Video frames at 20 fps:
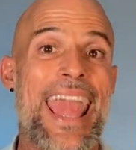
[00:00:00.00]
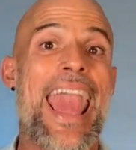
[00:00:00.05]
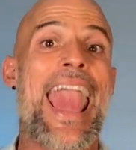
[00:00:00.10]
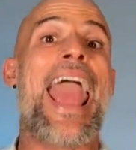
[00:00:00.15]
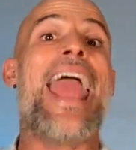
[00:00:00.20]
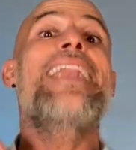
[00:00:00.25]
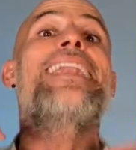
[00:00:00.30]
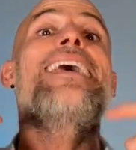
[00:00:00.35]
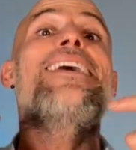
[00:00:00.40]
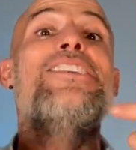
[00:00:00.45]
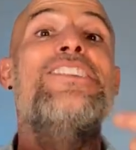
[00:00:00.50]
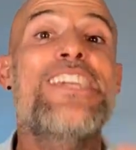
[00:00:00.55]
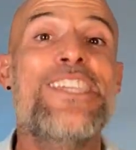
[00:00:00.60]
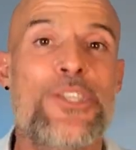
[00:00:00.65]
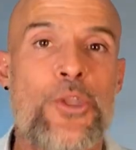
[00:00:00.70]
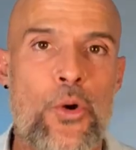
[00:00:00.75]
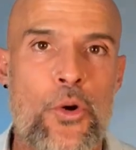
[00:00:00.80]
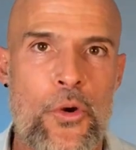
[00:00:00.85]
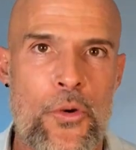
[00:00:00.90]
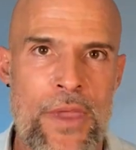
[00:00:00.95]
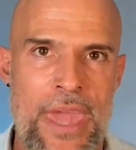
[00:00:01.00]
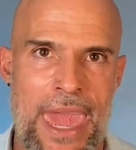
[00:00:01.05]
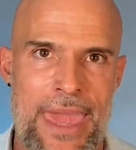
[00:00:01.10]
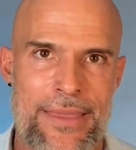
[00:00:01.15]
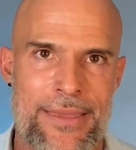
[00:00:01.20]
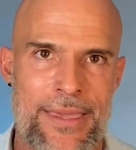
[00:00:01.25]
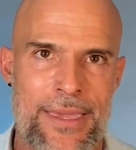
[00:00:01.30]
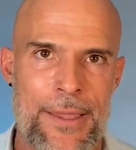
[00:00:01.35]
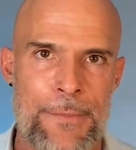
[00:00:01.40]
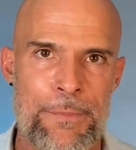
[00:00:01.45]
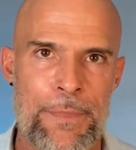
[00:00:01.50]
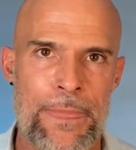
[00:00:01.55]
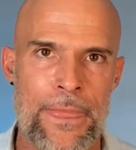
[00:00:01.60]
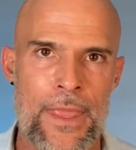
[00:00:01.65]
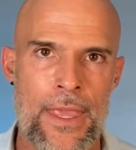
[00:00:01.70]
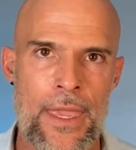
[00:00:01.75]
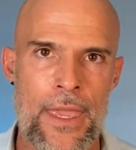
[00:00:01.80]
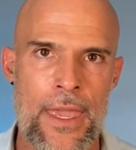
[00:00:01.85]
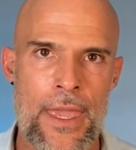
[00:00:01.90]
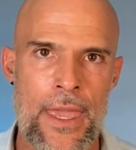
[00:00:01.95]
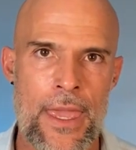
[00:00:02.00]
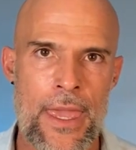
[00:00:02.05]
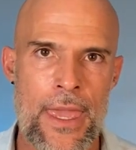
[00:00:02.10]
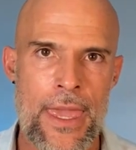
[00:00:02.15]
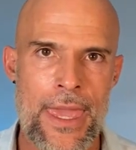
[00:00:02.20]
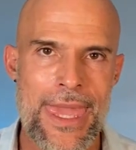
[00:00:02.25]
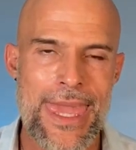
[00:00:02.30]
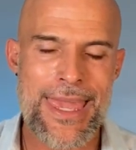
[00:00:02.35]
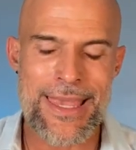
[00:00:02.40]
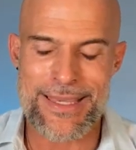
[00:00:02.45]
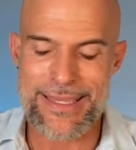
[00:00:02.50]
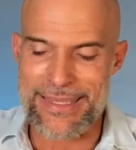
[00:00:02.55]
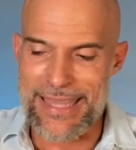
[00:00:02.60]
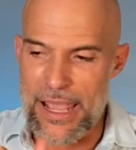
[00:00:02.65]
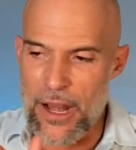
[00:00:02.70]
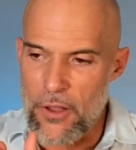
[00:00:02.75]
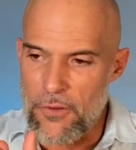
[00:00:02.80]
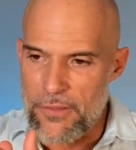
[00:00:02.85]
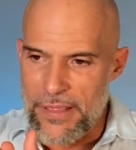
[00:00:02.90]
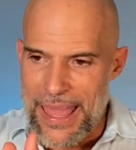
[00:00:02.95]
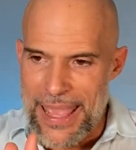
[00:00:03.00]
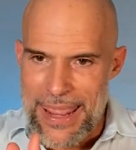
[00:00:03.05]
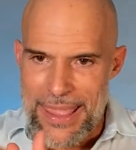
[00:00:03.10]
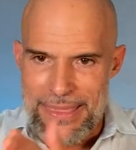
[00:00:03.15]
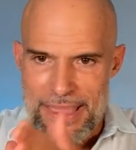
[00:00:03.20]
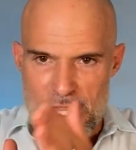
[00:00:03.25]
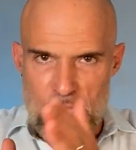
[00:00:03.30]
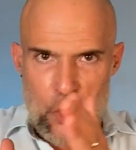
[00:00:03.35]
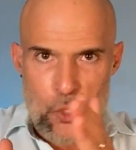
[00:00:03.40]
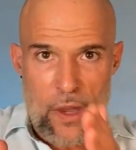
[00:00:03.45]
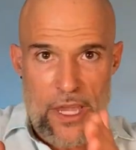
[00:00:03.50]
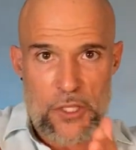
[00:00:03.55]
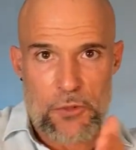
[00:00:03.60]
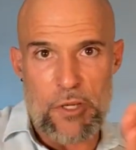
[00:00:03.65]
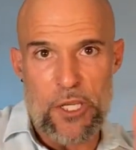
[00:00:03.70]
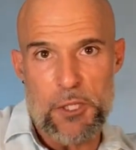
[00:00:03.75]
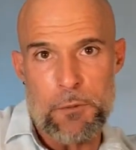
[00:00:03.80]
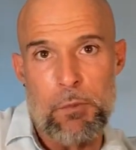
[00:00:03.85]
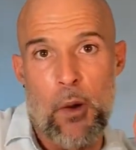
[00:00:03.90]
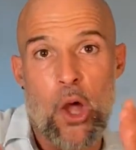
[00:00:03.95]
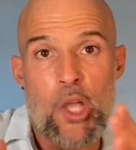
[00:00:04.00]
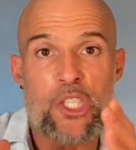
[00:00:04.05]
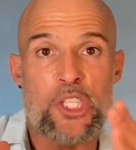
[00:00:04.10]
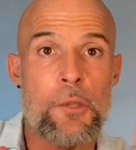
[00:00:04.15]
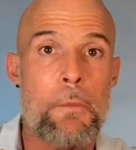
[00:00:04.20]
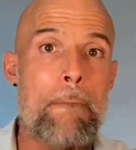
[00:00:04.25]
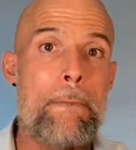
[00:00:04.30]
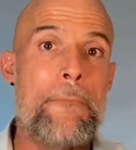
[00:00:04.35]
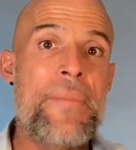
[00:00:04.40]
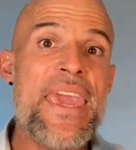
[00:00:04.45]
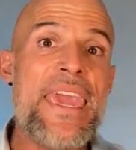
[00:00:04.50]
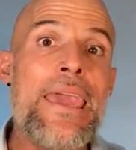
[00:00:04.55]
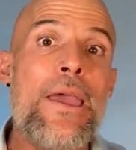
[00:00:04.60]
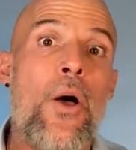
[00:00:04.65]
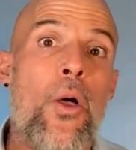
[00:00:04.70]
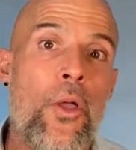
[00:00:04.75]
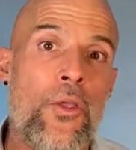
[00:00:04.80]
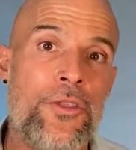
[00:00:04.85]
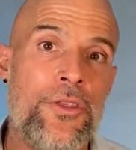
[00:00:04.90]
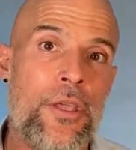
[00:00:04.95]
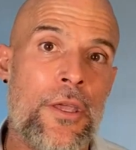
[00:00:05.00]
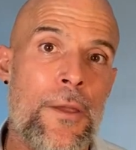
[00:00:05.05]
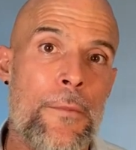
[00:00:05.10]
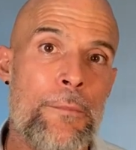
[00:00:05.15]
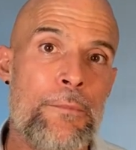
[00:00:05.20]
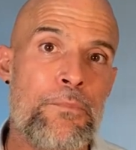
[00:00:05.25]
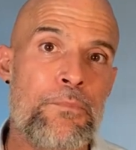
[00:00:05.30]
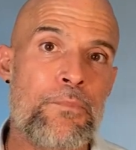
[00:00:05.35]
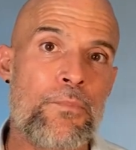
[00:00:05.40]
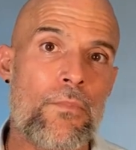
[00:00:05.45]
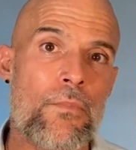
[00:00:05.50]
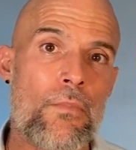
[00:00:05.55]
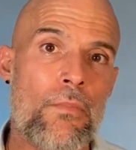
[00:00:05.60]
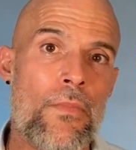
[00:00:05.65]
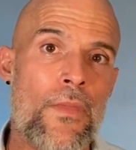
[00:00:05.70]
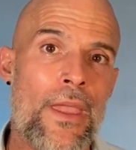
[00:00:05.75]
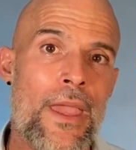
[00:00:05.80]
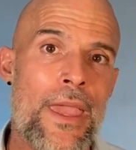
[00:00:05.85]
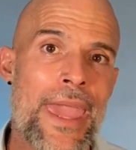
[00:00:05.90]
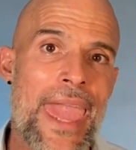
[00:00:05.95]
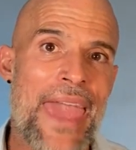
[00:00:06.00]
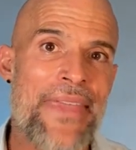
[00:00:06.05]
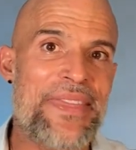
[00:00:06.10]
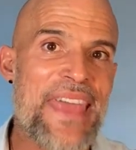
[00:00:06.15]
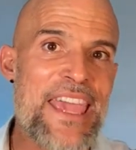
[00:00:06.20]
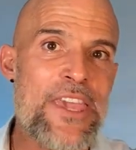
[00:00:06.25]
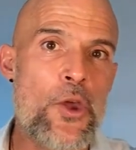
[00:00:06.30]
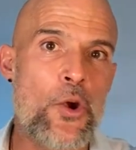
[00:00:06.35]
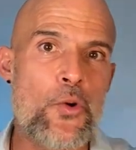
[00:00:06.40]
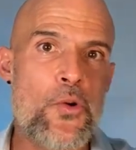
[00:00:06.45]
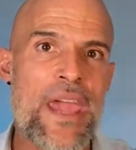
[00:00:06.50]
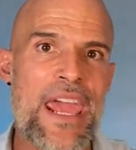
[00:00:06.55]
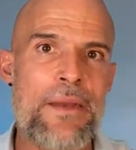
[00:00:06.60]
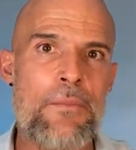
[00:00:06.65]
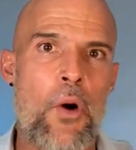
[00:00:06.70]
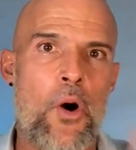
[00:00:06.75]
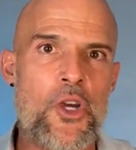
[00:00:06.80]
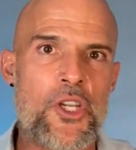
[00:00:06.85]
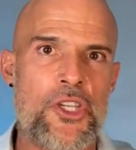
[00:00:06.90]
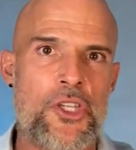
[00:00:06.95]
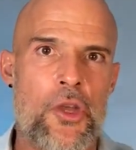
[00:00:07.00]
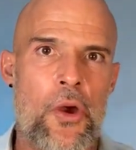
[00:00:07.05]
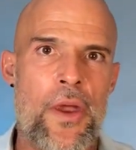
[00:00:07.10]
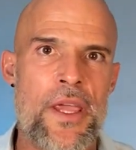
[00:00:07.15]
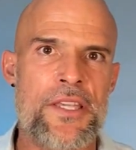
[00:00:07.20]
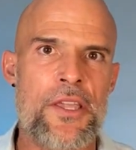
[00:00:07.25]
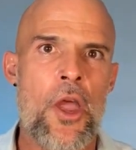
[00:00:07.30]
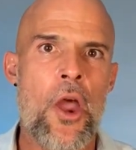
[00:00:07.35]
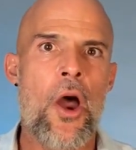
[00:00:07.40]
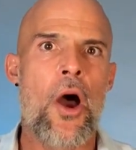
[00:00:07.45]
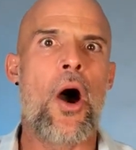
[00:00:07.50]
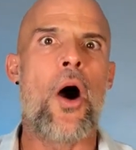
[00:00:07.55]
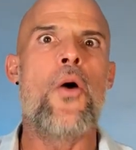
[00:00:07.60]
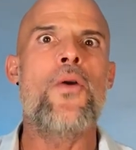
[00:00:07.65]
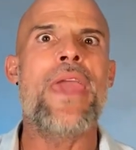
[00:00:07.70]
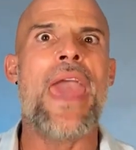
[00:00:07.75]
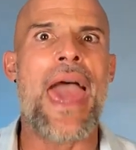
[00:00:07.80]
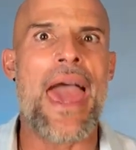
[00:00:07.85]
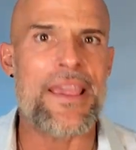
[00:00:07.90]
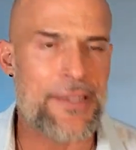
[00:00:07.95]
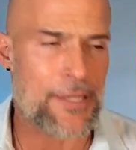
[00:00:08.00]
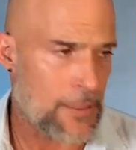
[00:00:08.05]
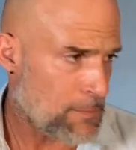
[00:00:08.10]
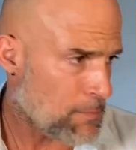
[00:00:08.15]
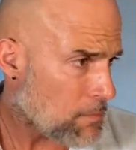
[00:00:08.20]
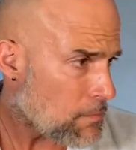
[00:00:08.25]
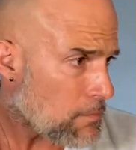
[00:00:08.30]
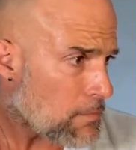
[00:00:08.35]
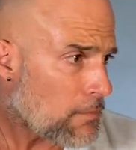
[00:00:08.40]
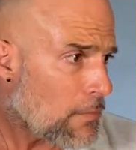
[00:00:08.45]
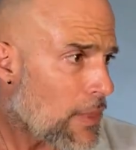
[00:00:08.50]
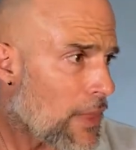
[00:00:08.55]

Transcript: as energy to create. Instead of letting the stress response build, and then you create more stories. Oh, yes.